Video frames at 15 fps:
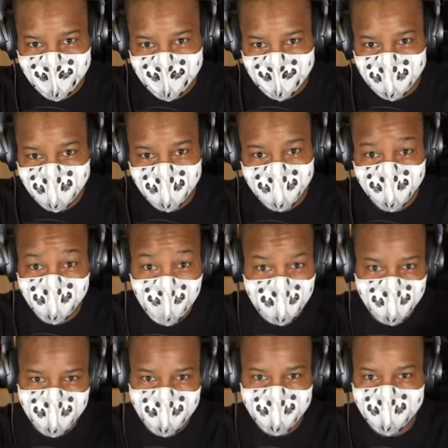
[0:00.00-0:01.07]
He would
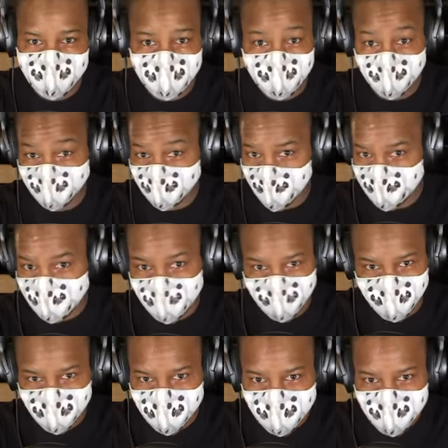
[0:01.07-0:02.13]
follow me to the Robin
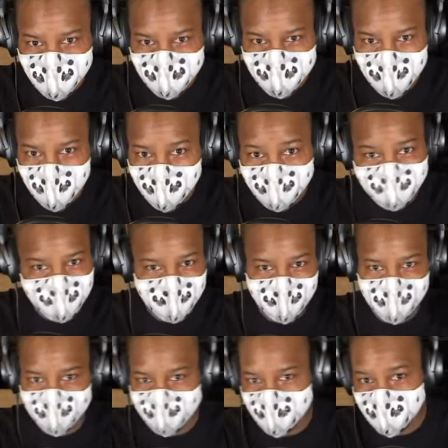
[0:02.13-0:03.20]
Room bar that I
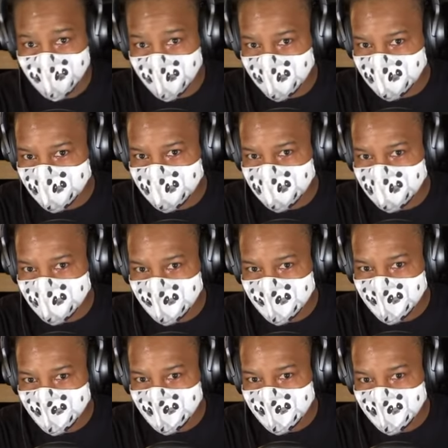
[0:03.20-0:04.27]
hang out with.
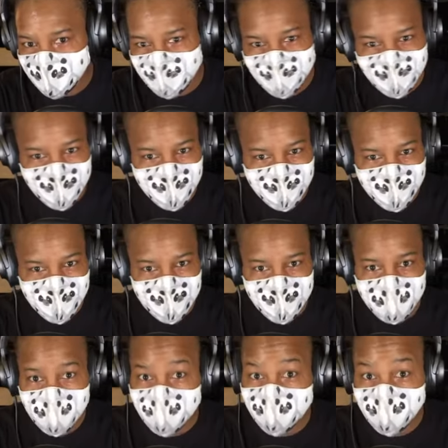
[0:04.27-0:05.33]

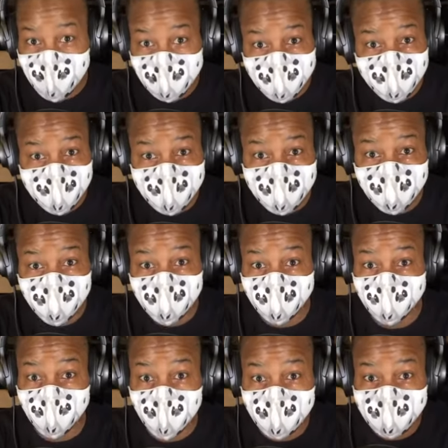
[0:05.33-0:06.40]
He would follow me to
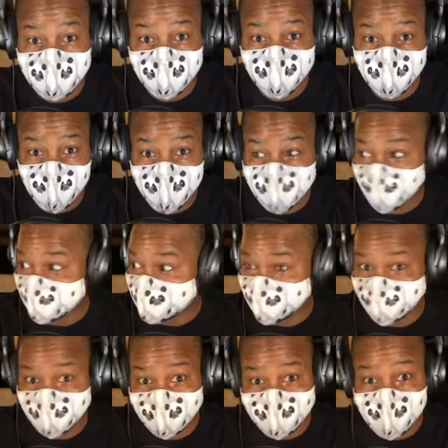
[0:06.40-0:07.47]
Morris and Robin and
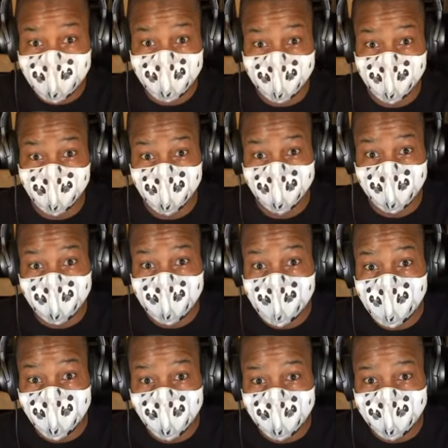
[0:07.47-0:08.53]
sit out there for an
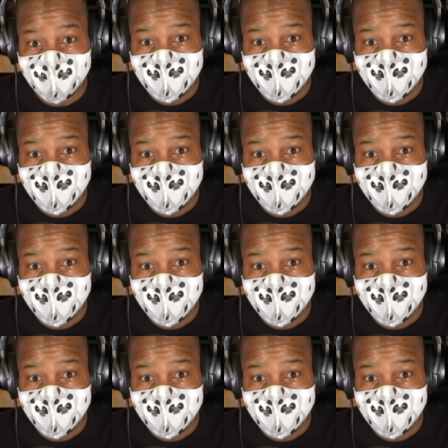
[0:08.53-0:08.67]
hour.